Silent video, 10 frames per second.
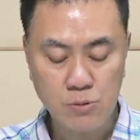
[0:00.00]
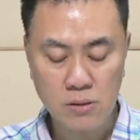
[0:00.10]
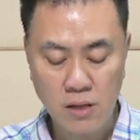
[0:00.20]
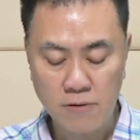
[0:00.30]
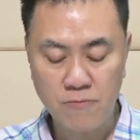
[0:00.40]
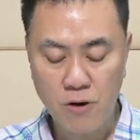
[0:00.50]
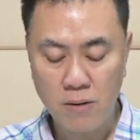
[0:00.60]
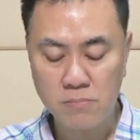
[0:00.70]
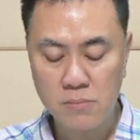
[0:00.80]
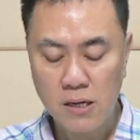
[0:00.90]
not
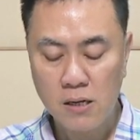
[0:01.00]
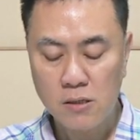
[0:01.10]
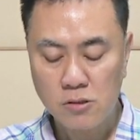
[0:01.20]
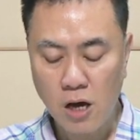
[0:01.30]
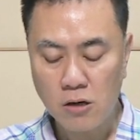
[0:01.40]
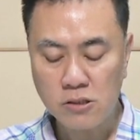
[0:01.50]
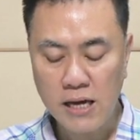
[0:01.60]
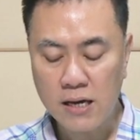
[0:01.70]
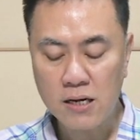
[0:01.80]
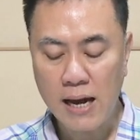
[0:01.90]
from salt
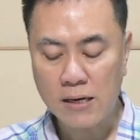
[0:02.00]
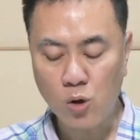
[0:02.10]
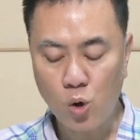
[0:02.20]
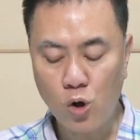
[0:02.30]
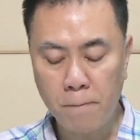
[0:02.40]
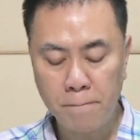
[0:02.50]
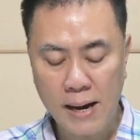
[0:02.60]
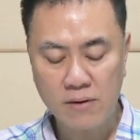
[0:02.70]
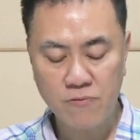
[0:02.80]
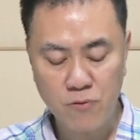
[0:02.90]
shaker at home,
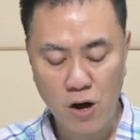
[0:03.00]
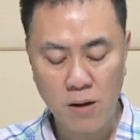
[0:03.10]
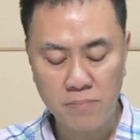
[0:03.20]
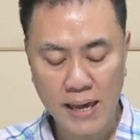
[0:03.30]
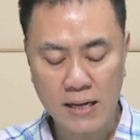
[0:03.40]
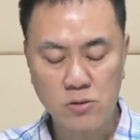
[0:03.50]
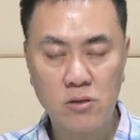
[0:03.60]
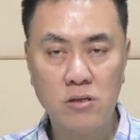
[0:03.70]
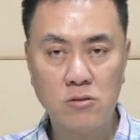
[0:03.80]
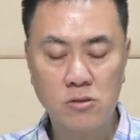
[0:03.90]
but from
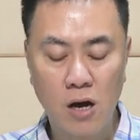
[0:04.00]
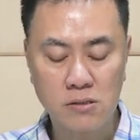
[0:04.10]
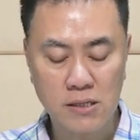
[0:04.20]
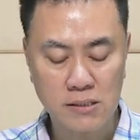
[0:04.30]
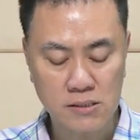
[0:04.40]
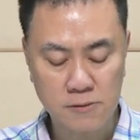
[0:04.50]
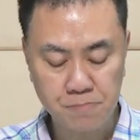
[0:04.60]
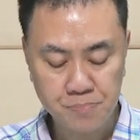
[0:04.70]
external sources.